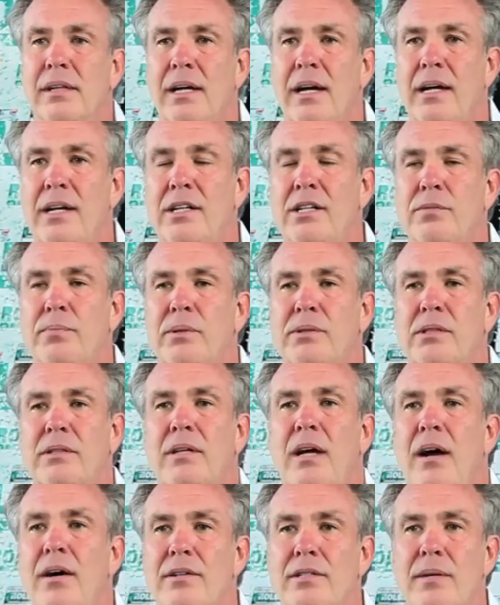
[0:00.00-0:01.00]
and it just puts the
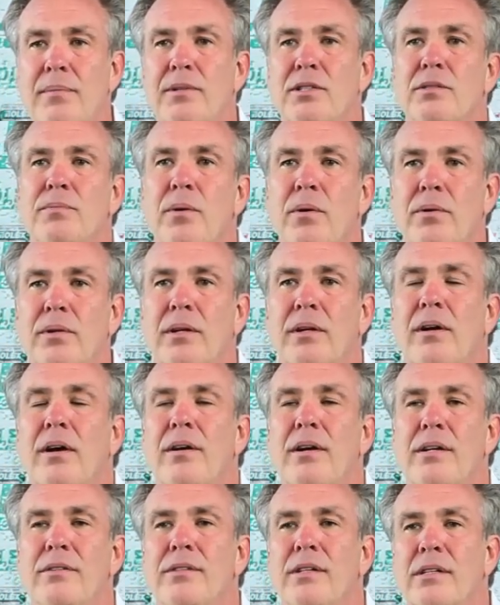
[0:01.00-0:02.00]
tires up in smoke and the car
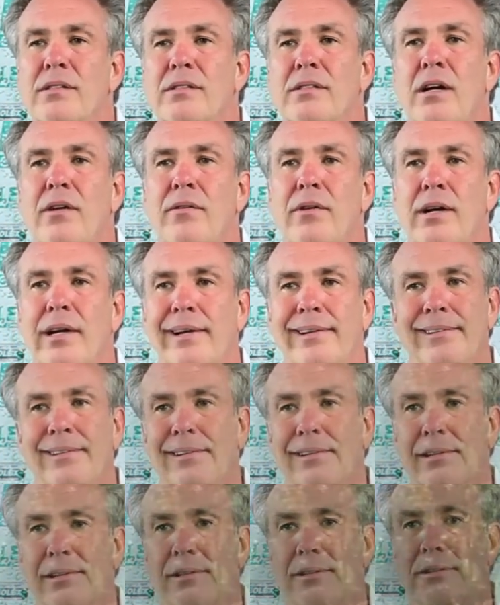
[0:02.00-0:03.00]
doesn't accelerate any longer.